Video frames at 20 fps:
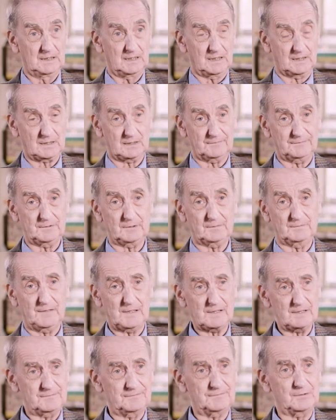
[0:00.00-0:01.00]
And I feel
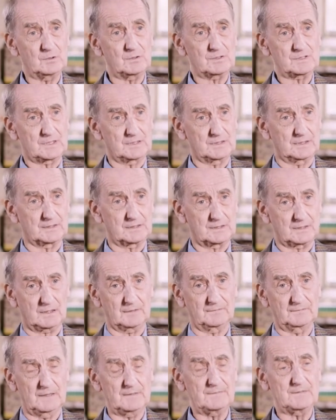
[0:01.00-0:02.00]
very fortunate that
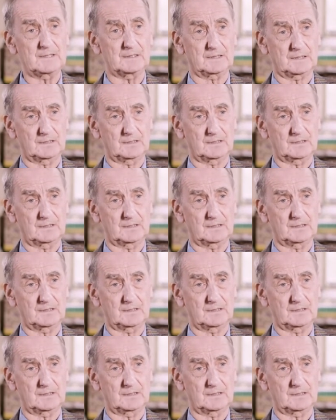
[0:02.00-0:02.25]
I've lived in a